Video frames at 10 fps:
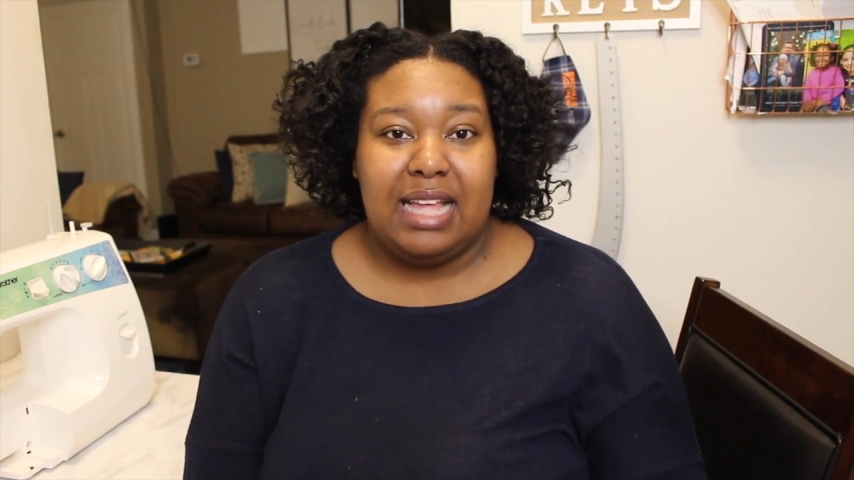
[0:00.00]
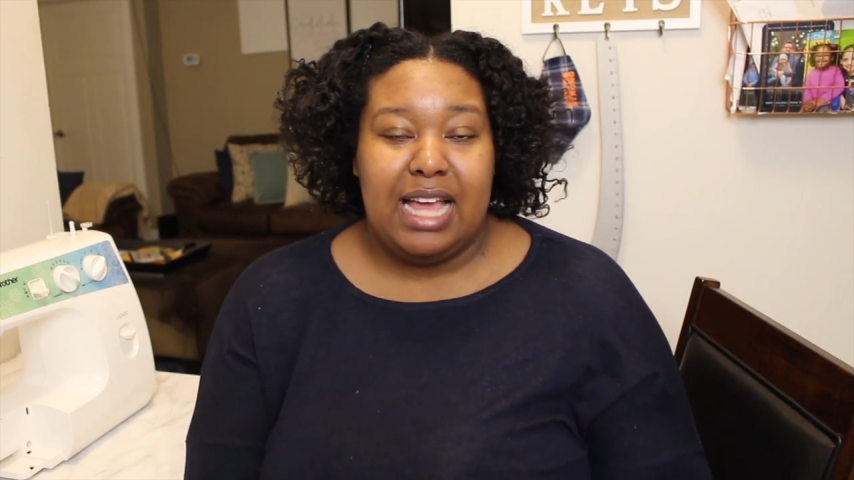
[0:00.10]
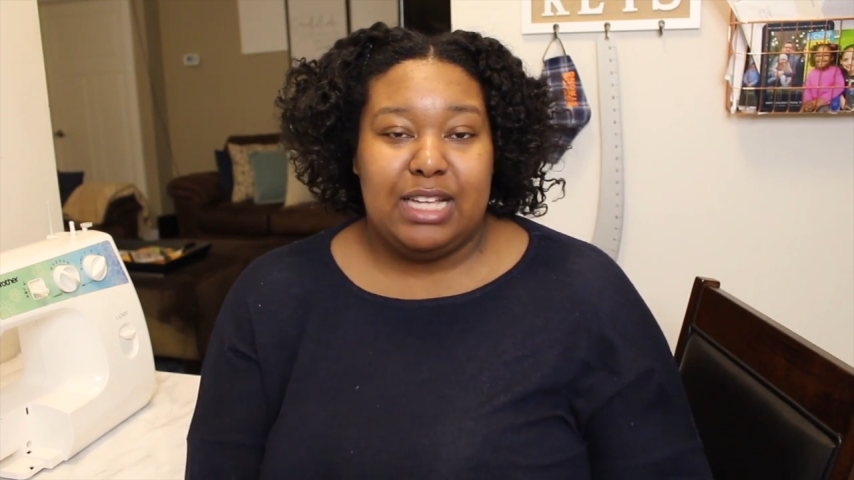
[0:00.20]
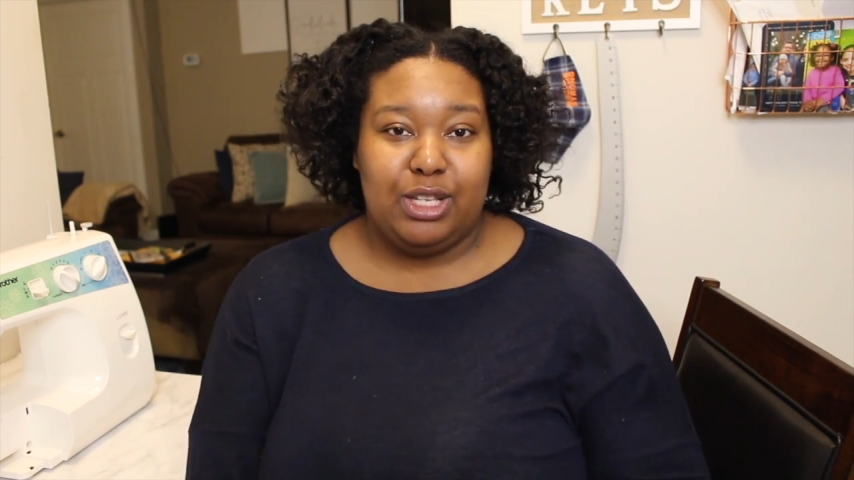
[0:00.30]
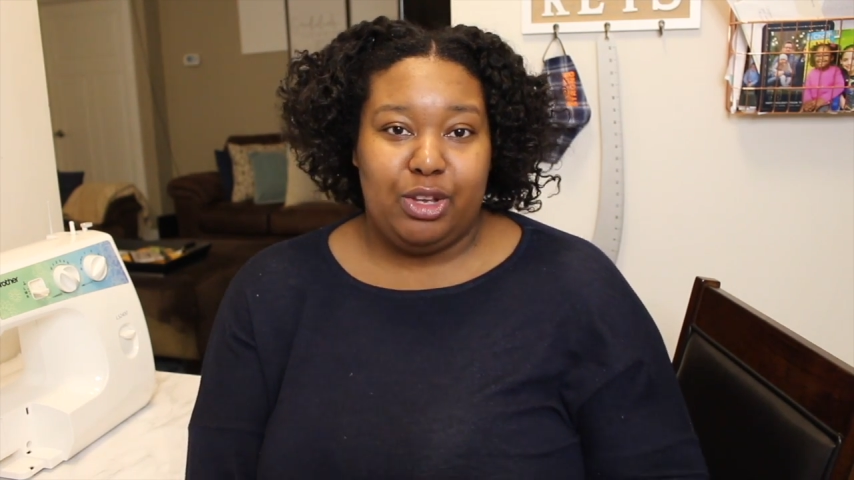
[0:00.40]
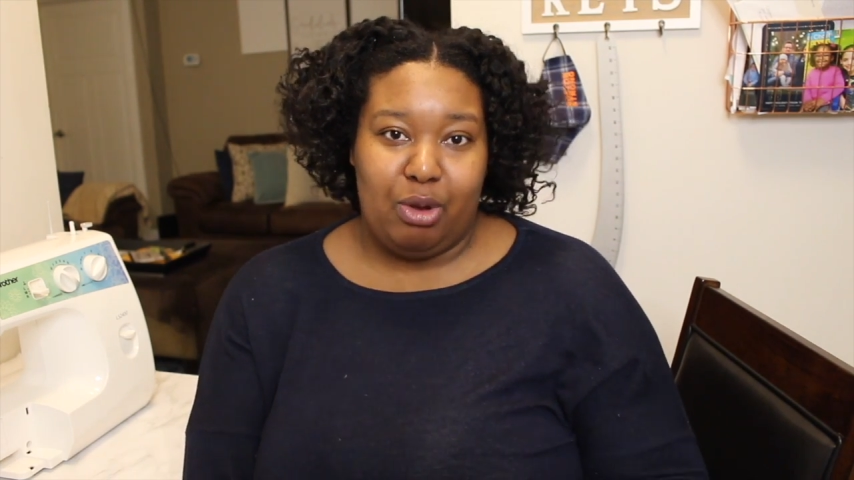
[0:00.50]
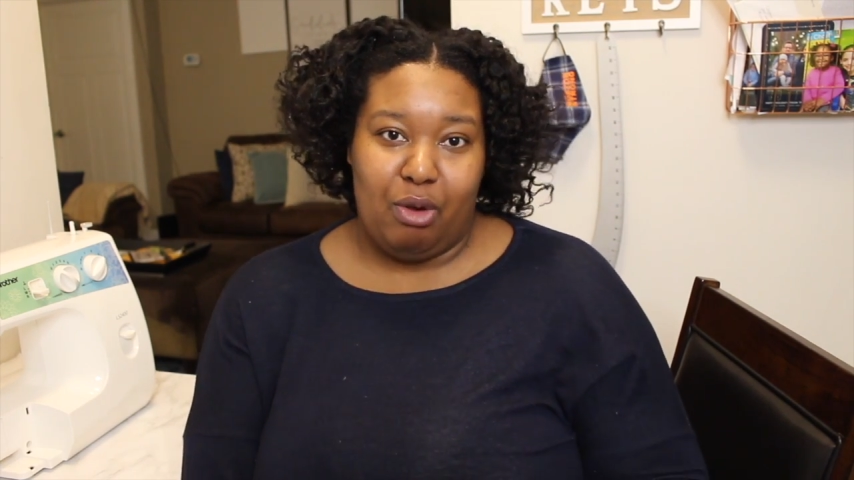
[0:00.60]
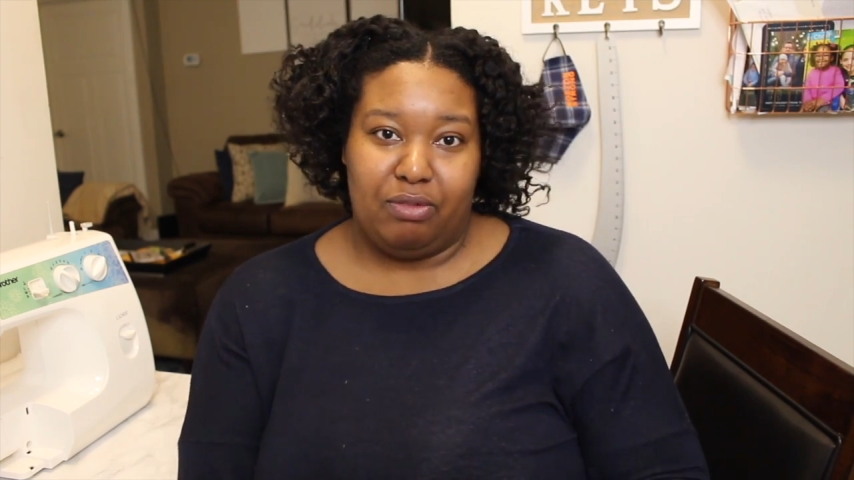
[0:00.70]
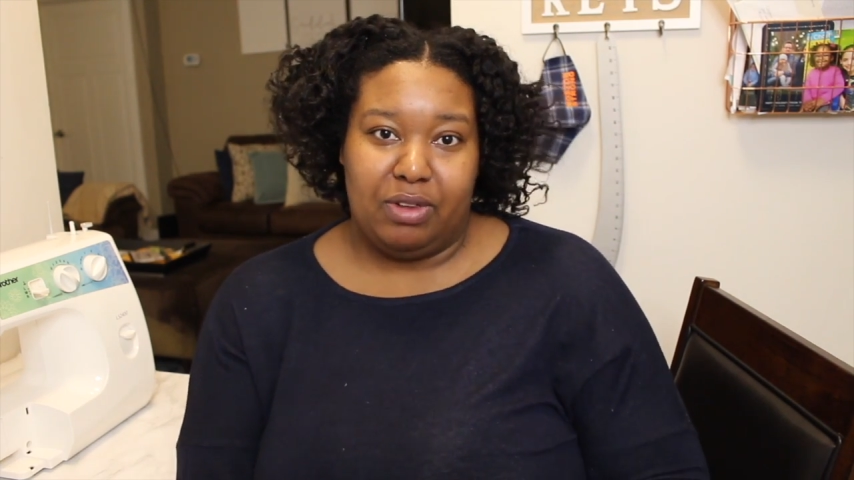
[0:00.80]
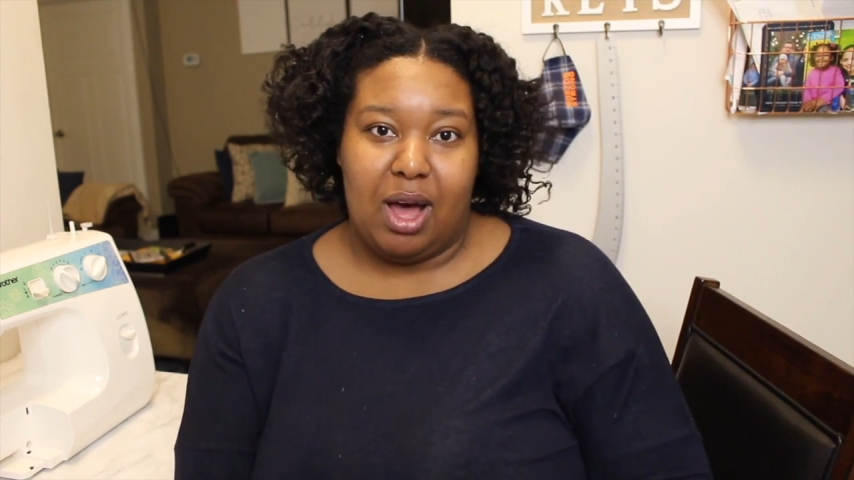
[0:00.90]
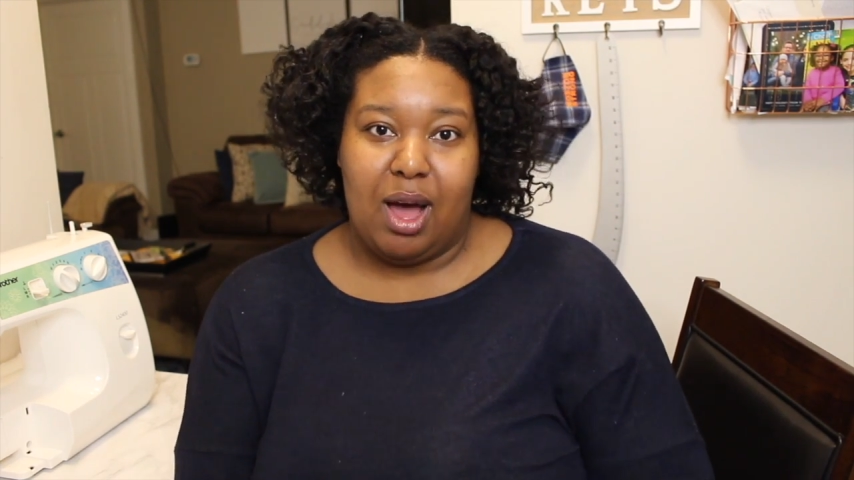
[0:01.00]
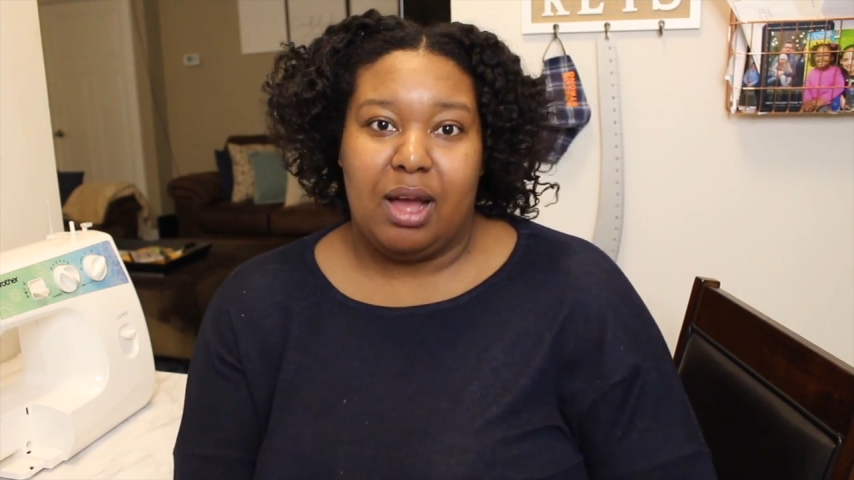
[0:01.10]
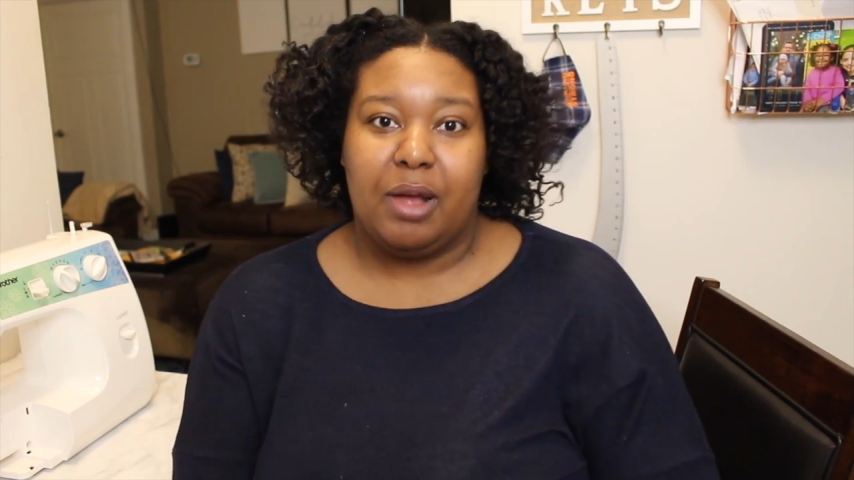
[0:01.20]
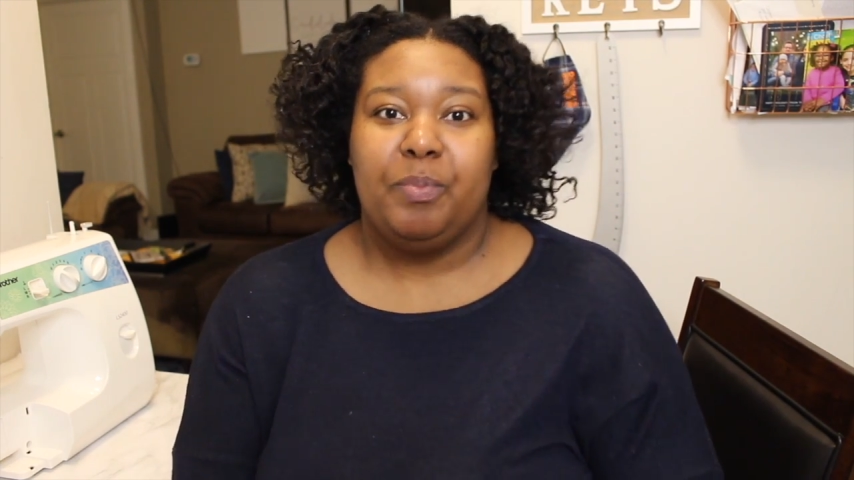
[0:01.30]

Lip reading: a studio vlog.